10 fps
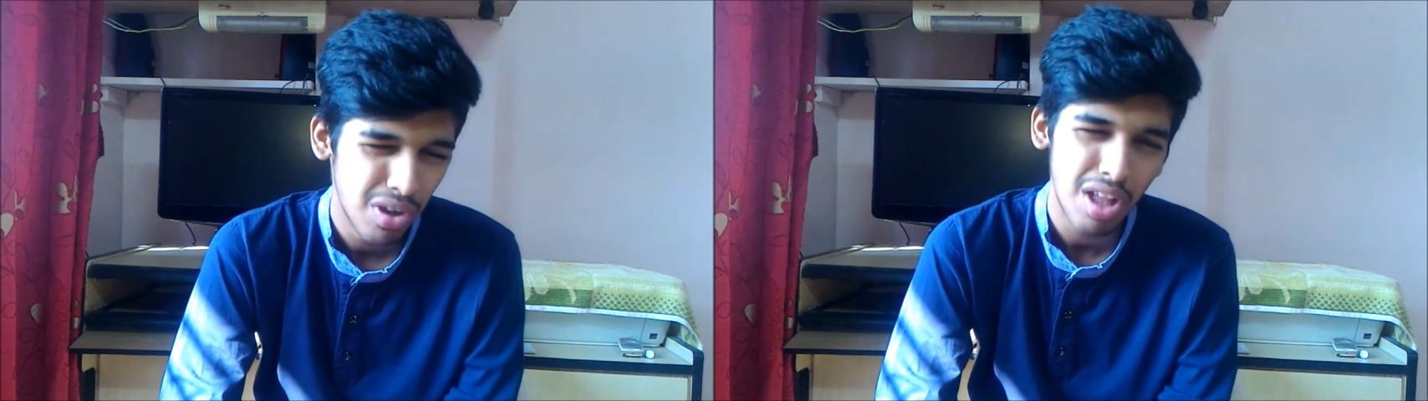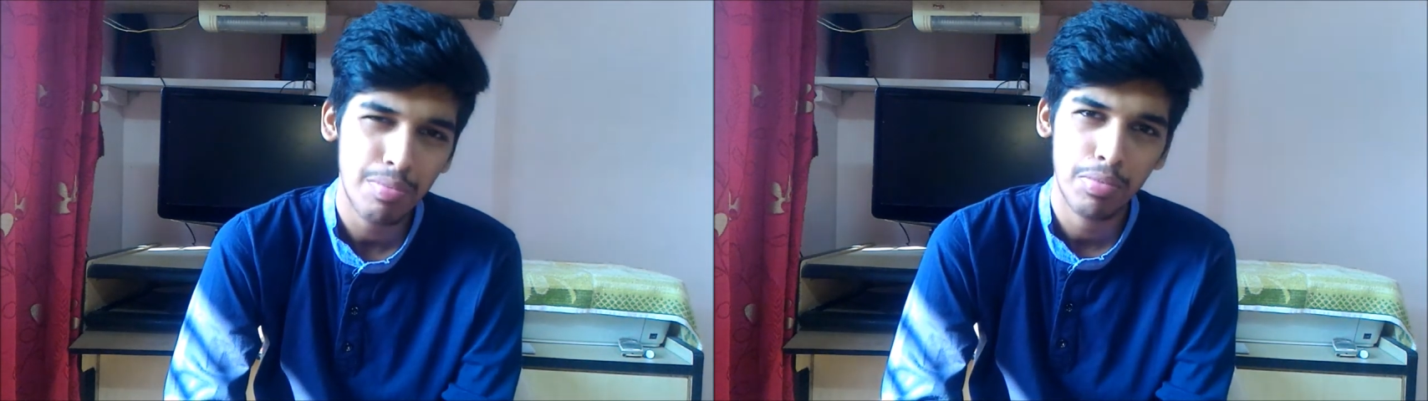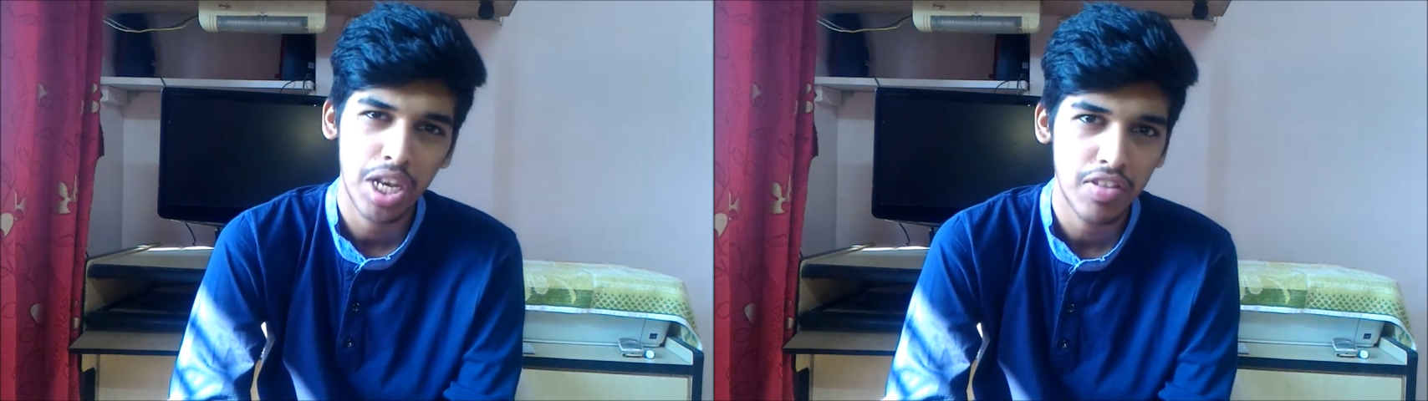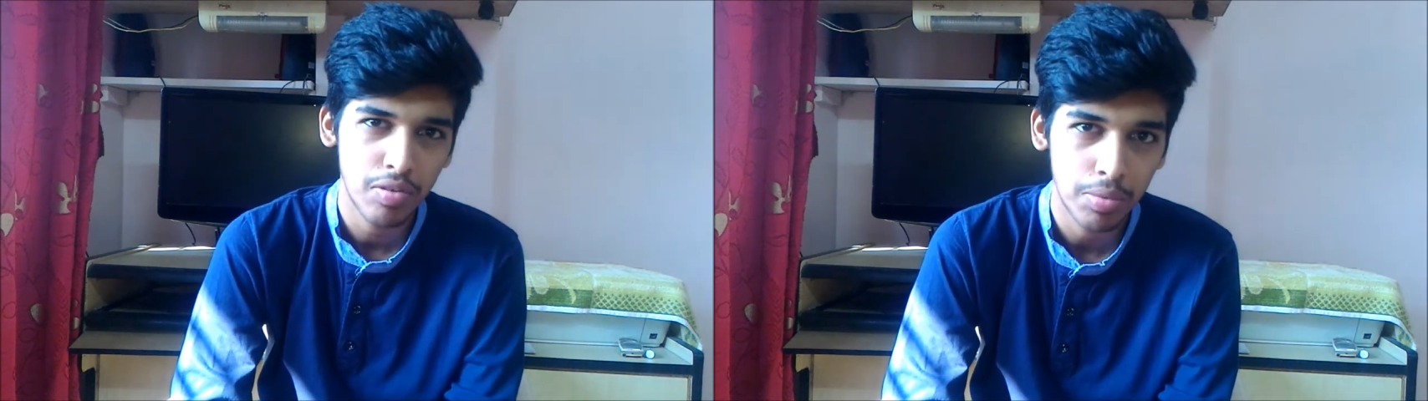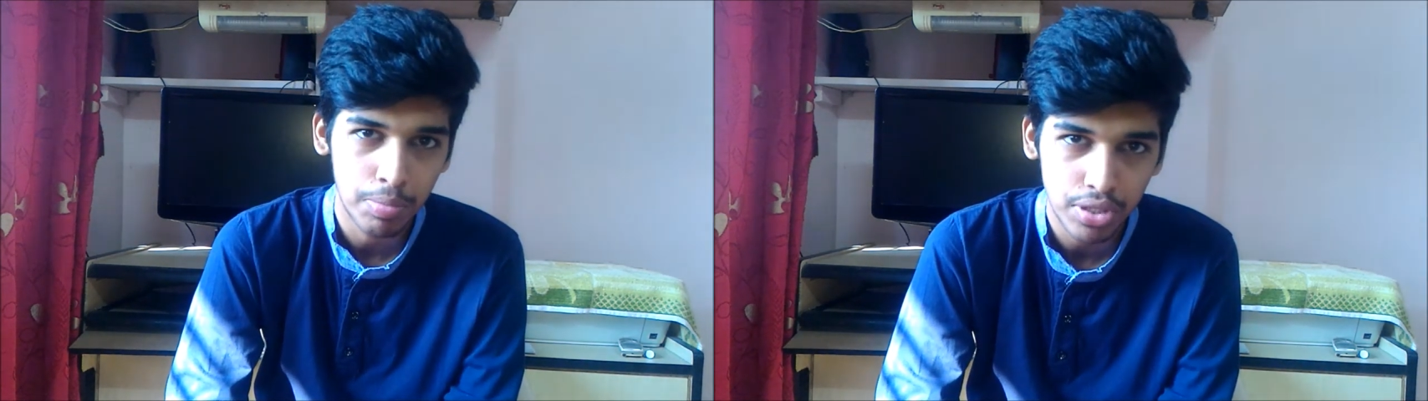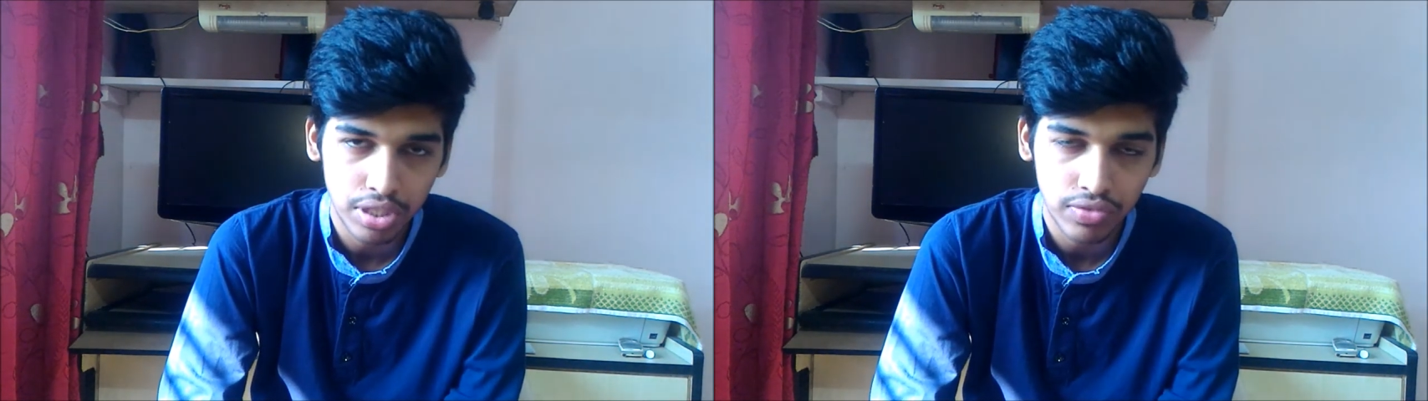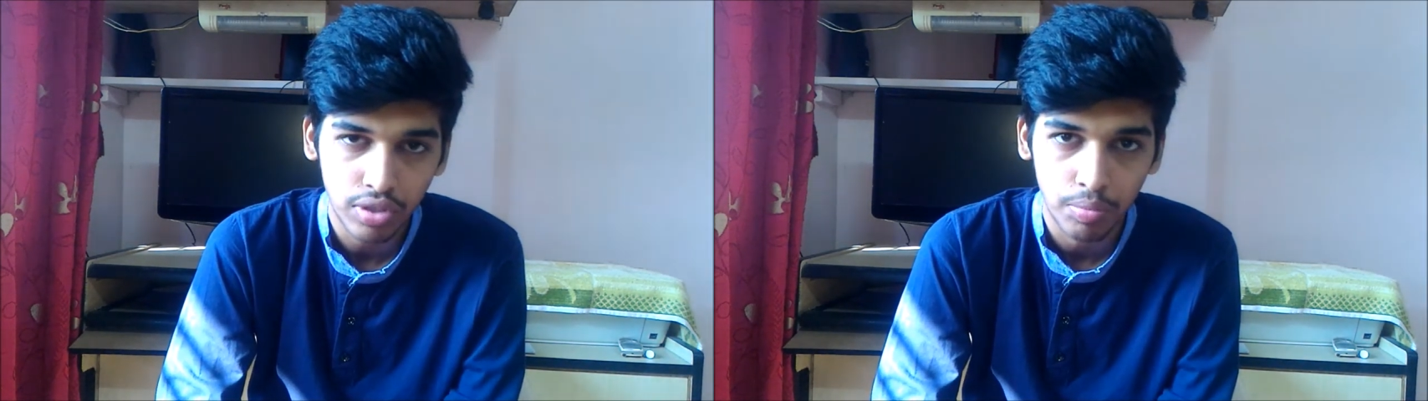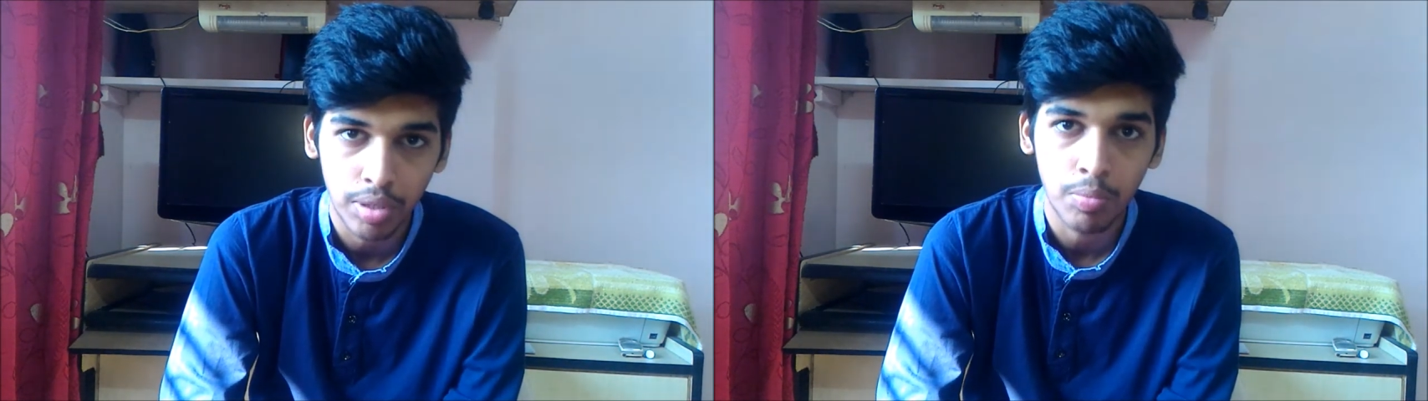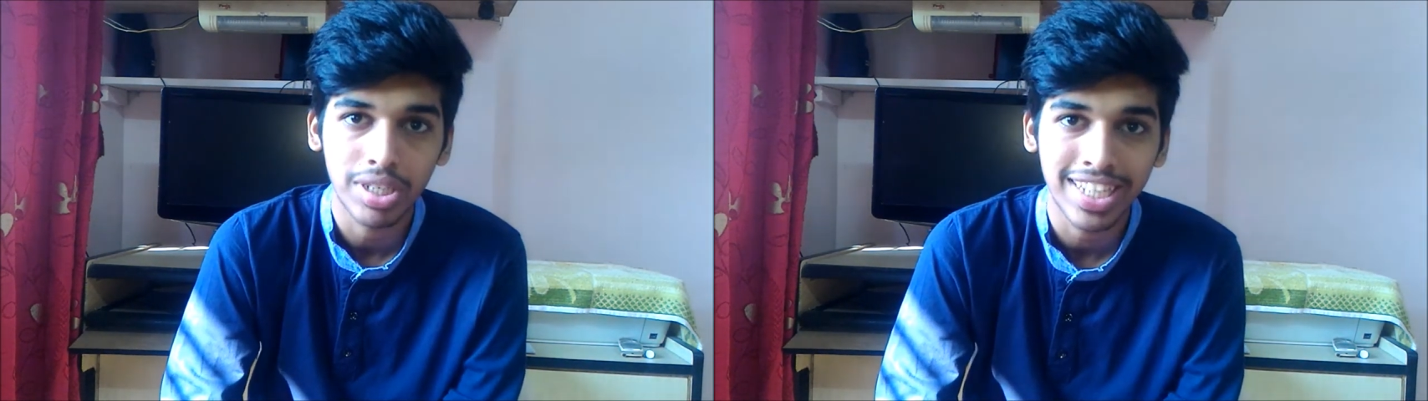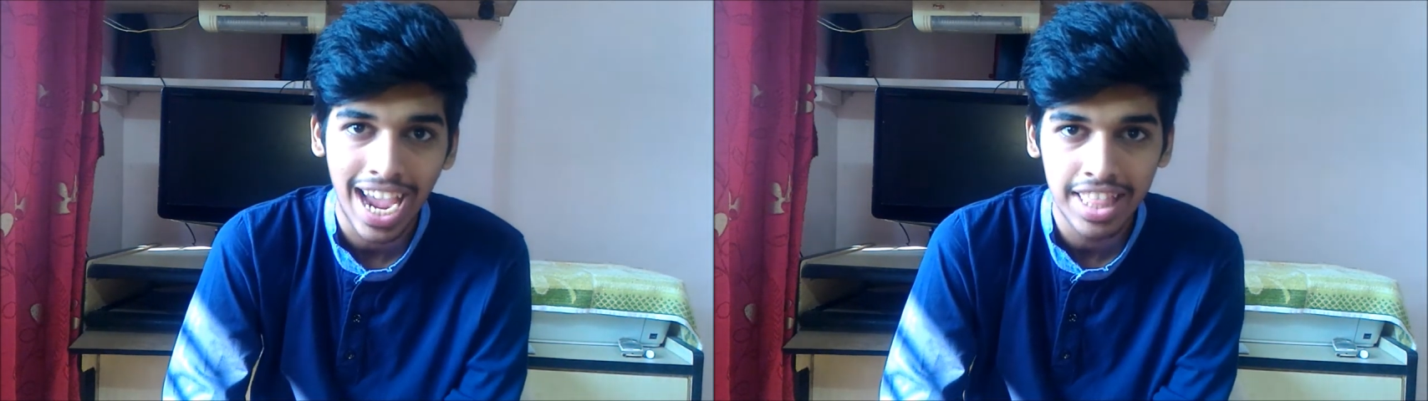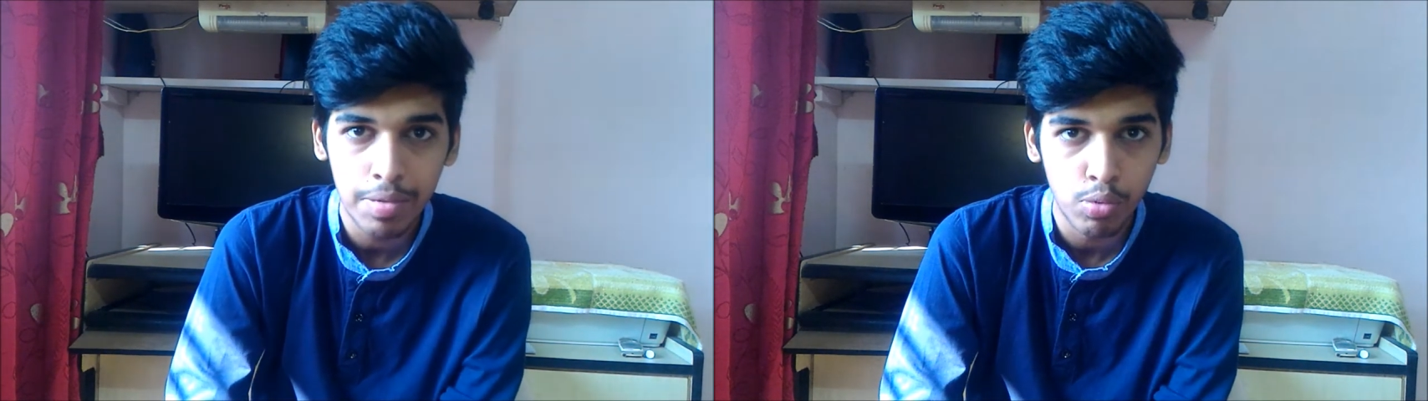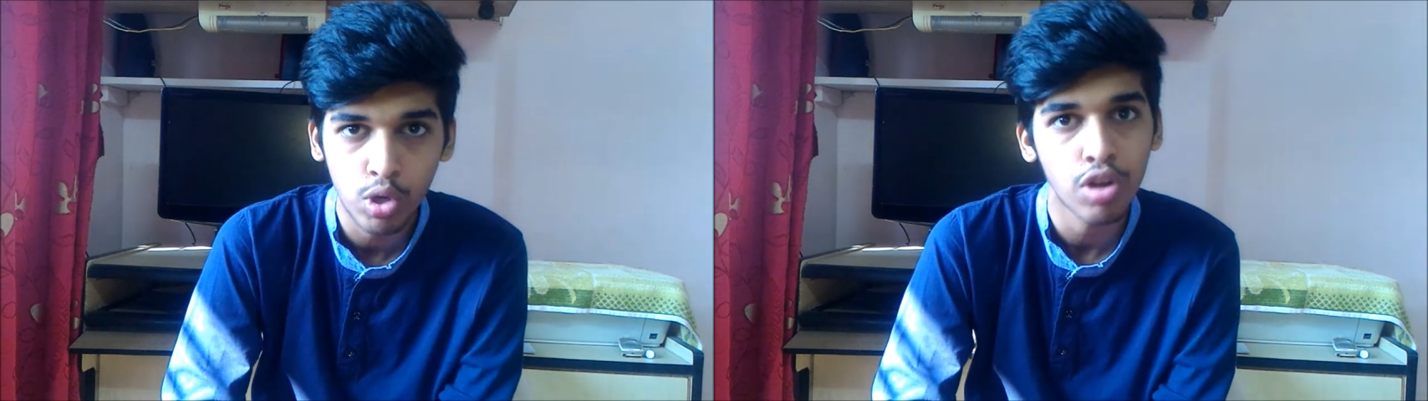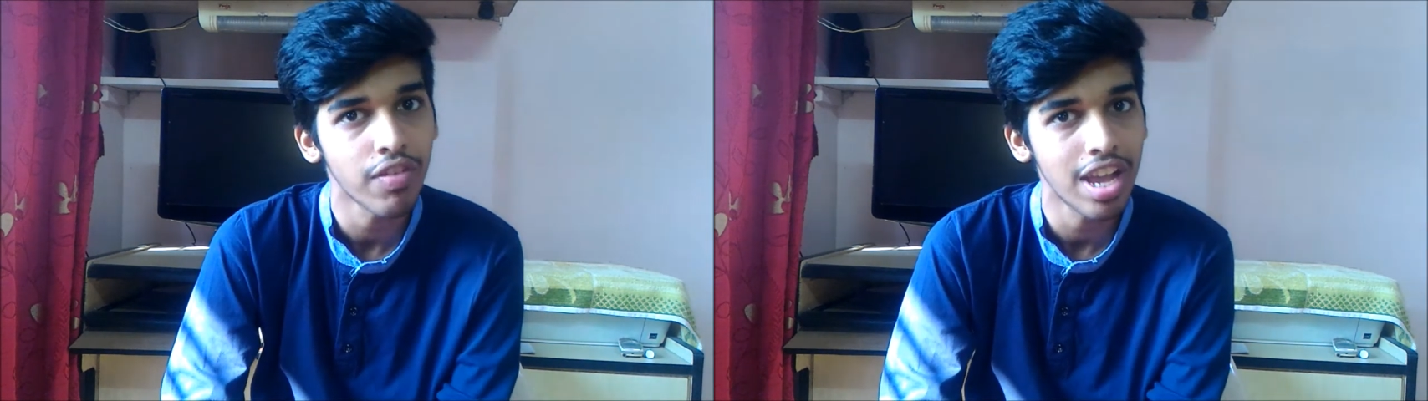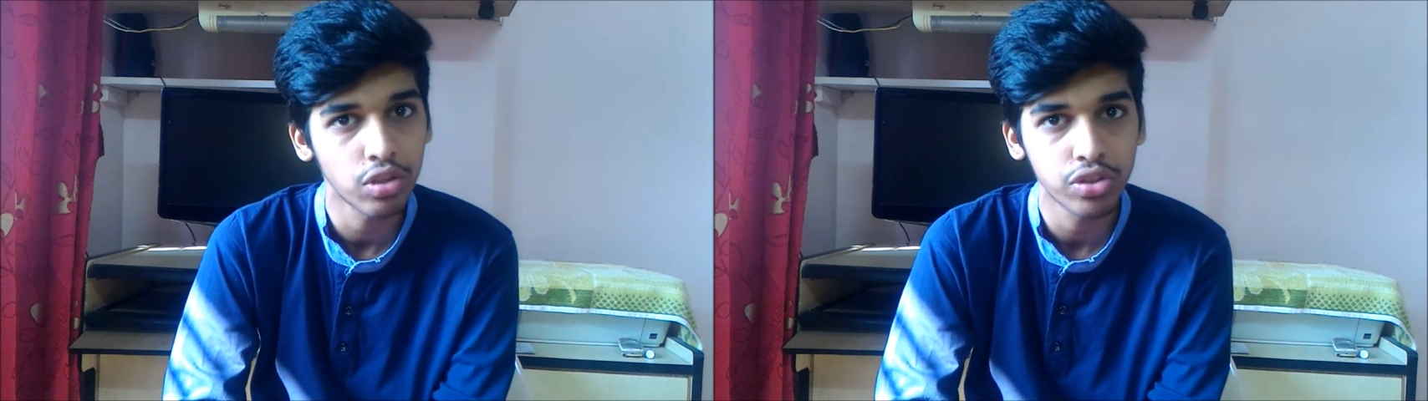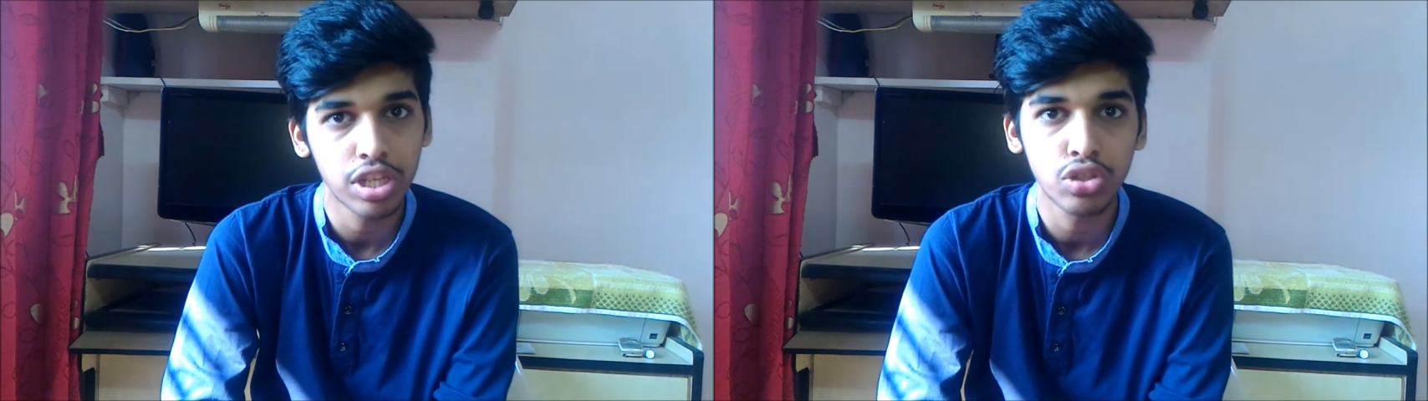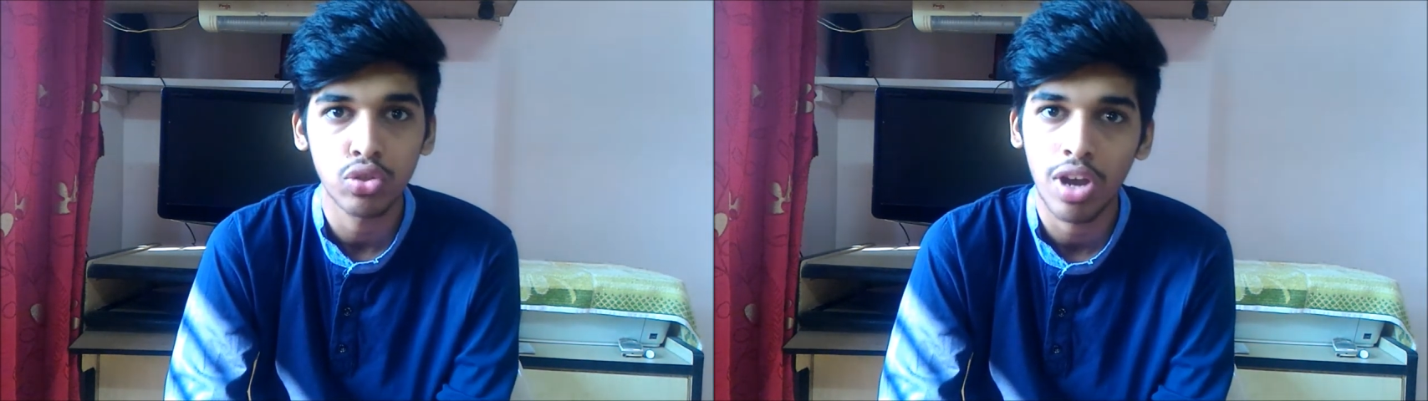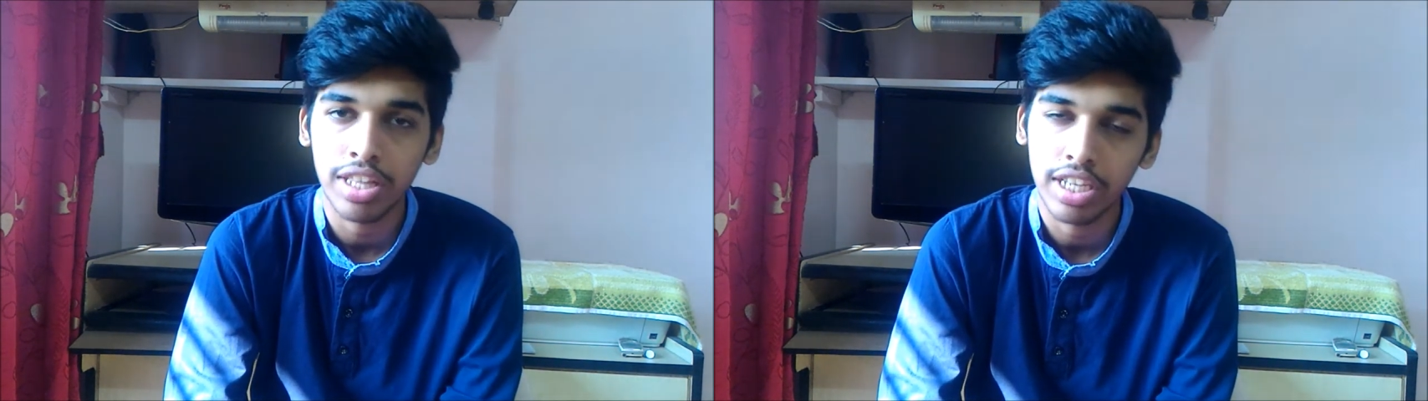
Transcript: Unbelievable business from them, but can they pull it off? I don't think so. I